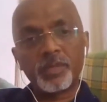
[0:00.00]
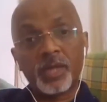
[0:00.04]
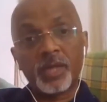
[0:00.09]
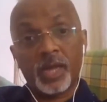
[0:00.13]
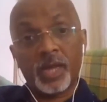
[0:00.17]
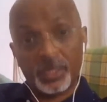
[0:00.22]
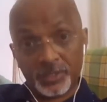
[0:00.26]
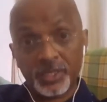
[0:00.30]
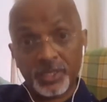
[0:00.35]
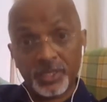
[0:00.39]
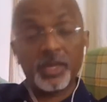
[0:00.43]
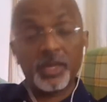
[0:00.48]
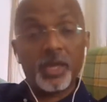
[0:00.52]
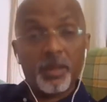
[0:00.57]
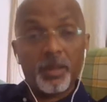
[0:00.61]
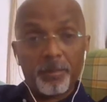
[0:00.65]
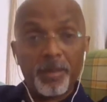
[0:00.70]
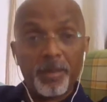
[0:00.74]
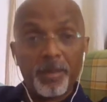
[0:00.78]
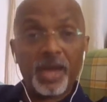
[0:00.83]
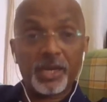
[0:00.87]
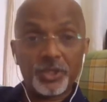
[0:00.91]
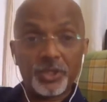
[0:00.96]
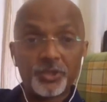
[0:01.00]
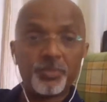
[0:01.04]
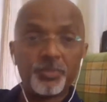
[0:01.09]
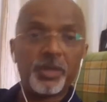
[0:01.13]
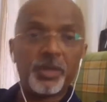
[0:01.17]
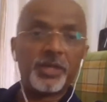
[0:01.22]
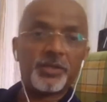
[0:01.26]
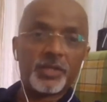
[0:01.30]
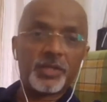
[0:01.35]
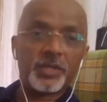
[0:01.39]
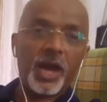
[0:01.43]
I said
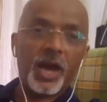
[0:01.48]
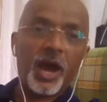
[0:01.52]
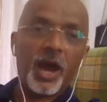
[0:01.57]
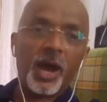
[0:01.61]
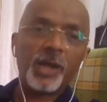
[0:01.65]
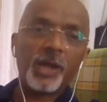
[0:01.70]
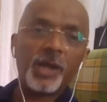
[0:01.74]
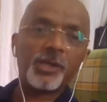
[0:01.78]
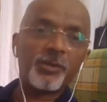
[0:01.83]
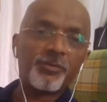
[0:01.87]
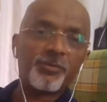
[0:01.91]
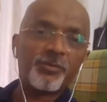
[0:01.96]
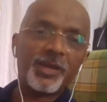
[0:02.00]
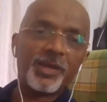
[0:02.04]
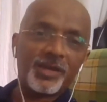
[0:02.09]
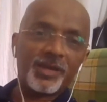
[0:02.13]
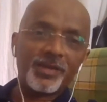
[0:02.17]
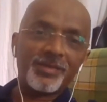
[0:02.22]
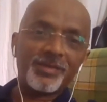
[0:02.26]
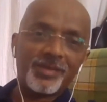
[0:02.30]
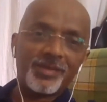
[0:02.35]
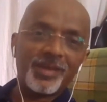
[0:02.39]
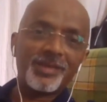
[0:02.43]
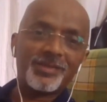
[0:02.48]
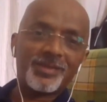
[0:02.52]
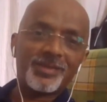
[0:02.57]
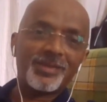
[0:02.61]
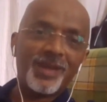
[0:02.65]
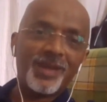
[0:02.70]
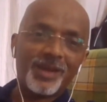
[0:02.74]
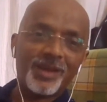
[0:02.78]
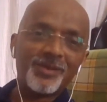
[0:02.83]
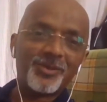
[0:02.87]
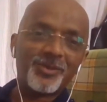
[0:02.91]
management is the art of getting things
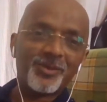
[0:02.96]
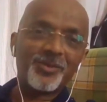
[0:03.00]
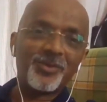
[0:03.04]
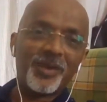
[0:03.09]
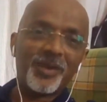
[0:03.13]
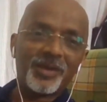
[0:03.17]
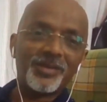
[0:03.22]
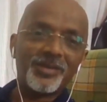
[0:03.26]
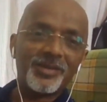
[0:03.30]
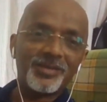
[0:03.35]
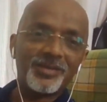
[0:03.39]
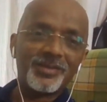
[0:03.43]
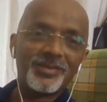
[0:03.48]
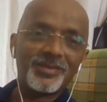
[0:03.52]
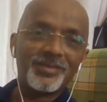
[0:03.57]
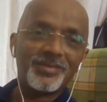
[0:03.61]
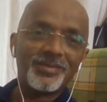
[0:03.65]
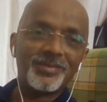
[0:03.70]
done through others.